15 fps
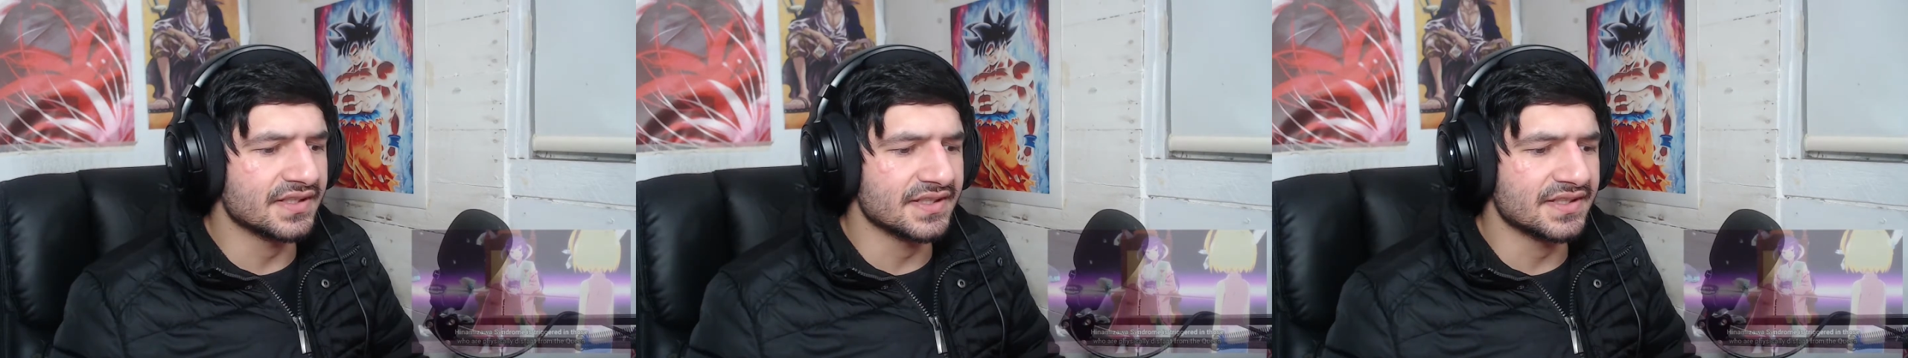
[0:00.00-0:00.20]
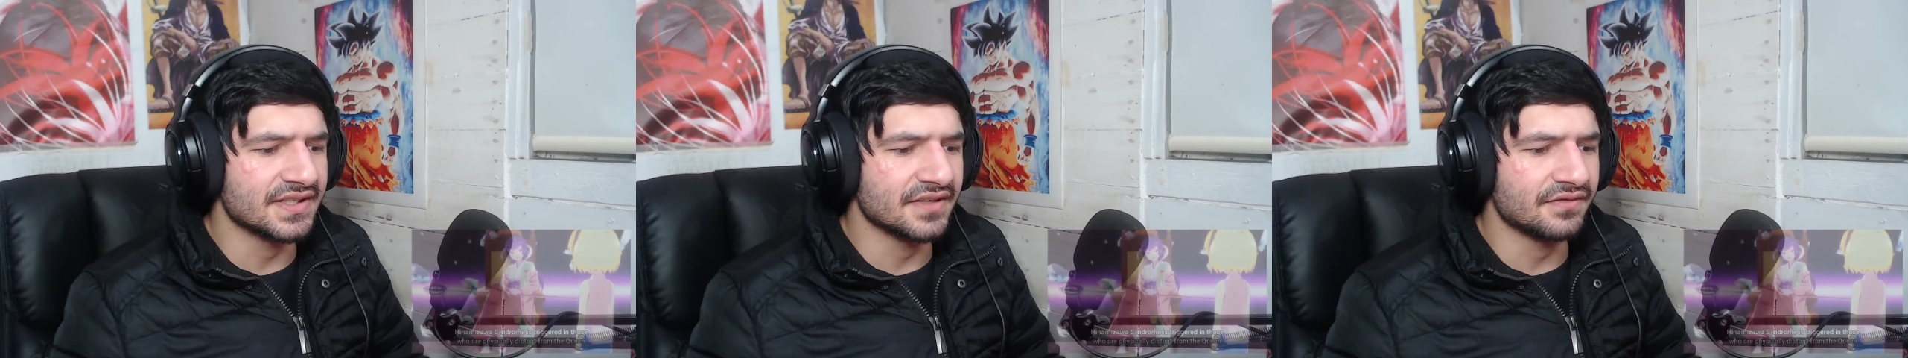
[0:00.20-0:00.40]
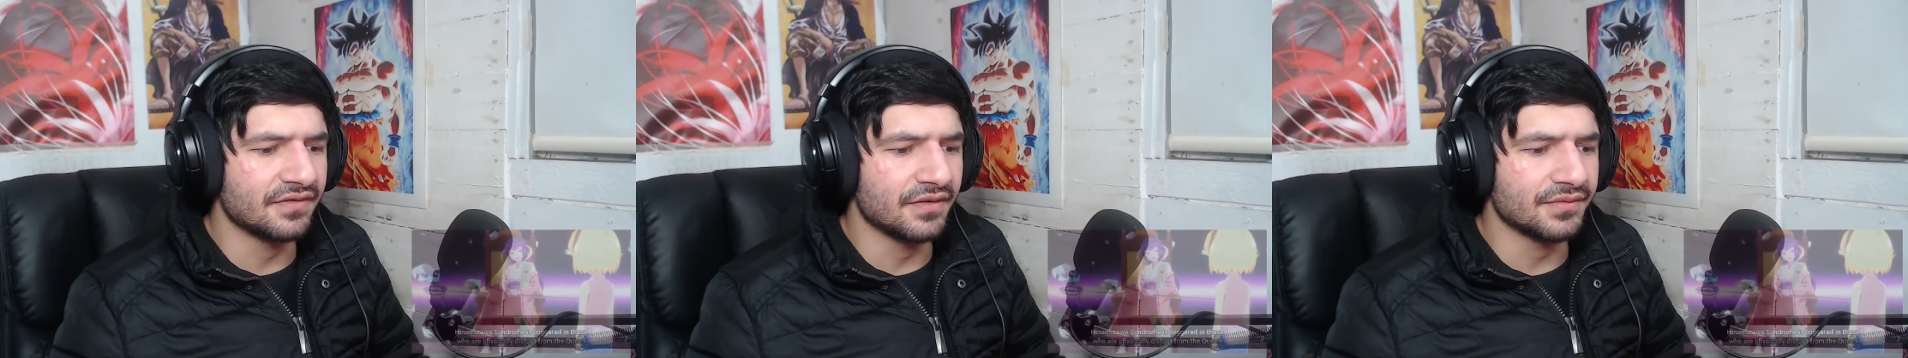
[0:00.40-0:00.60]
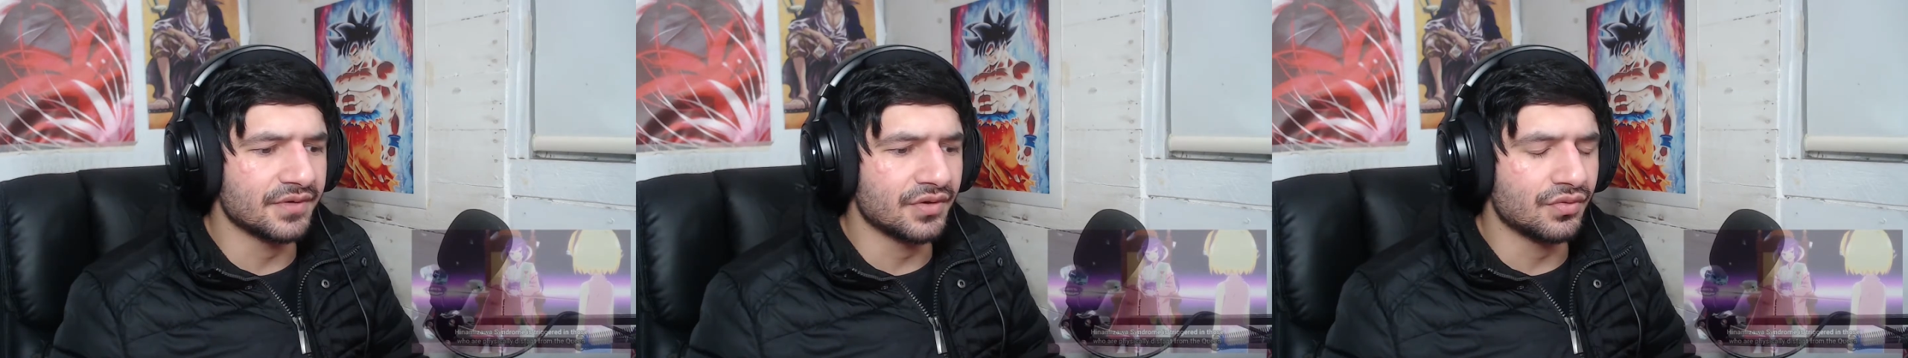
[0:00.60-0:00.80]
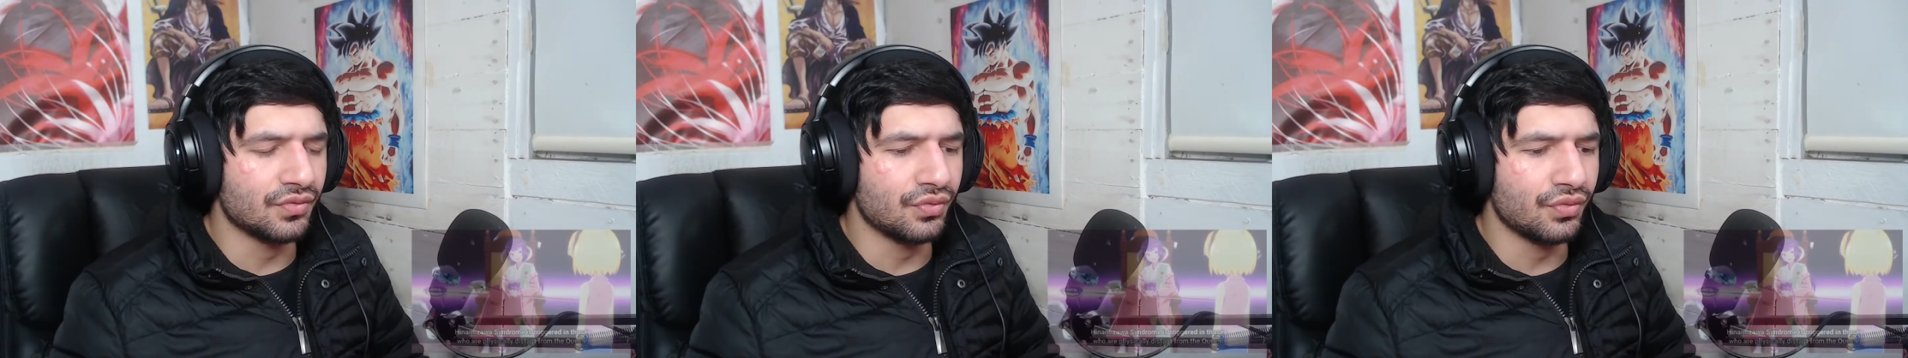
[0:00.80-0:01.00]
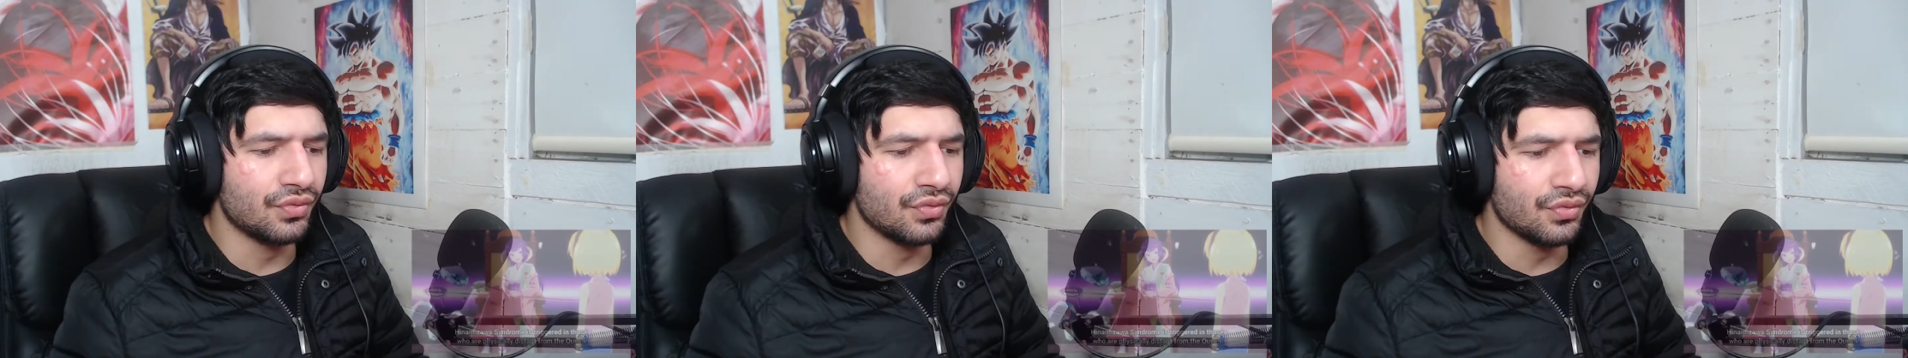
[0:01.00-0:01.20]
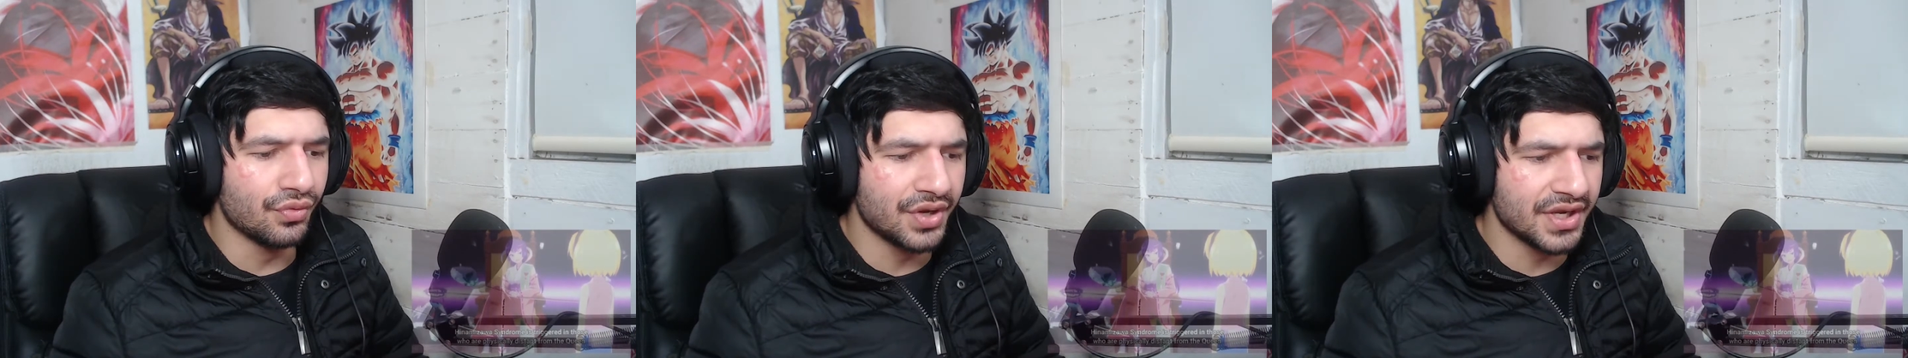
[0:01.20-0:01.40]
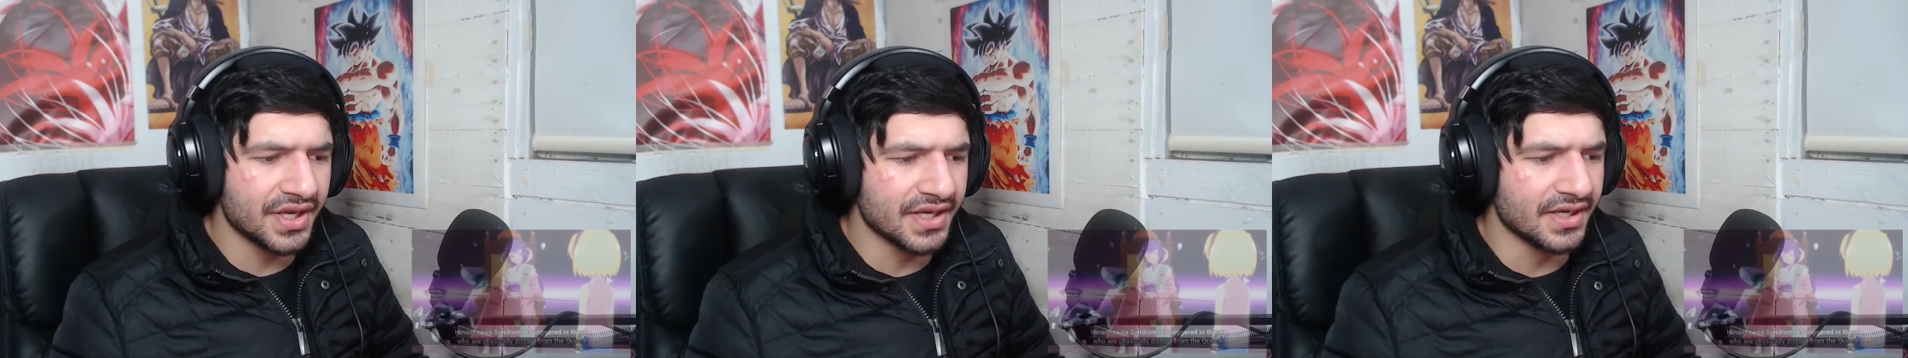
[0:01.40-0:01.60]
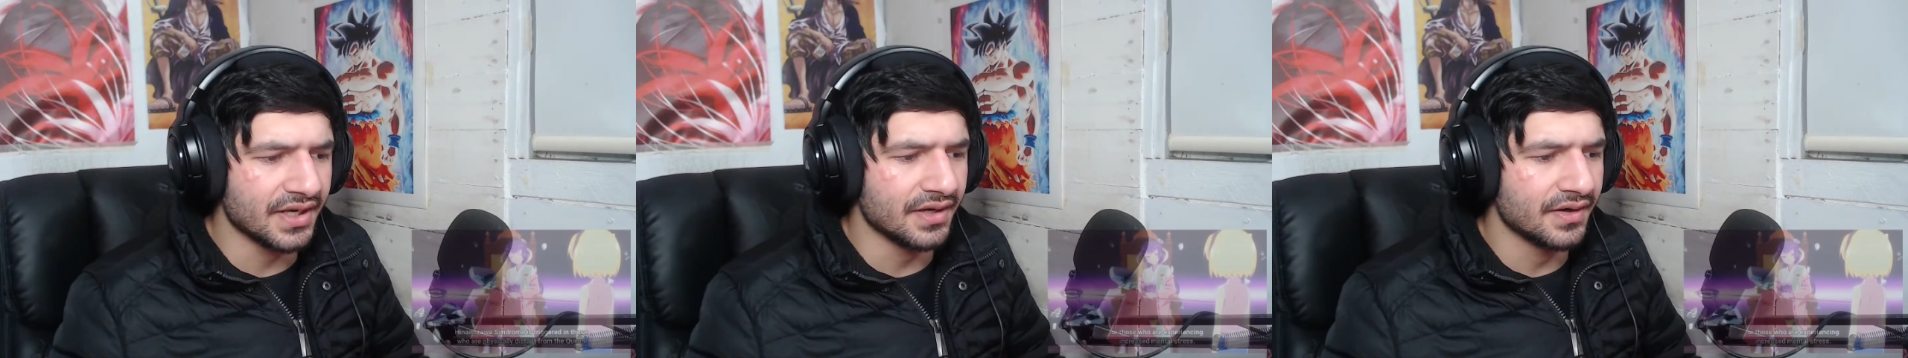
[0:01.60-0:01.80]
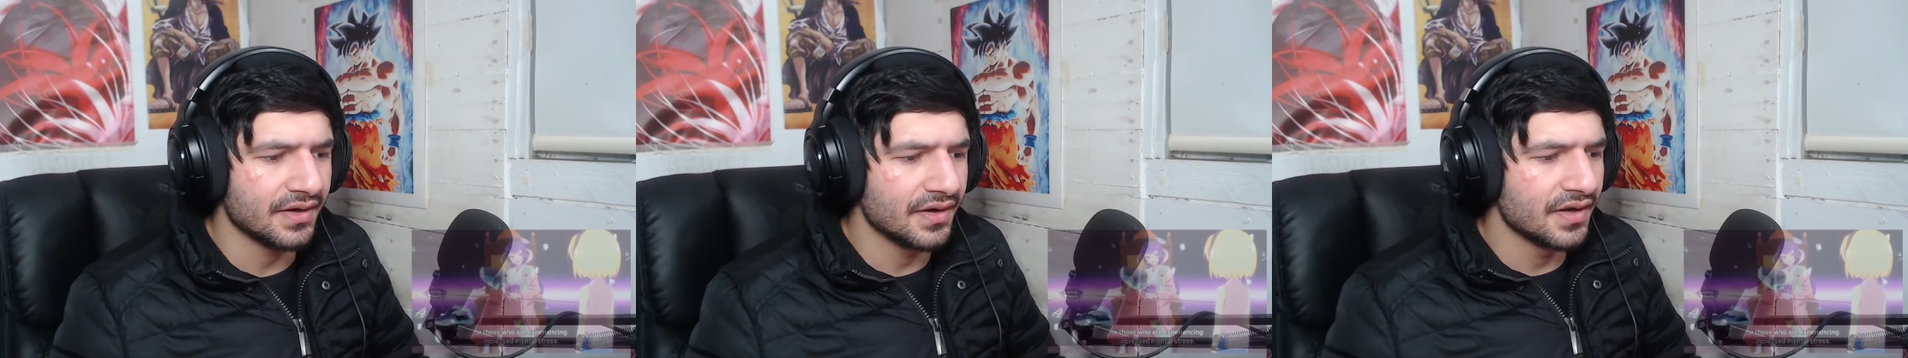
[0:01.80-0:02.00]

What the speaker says: distant from the queen.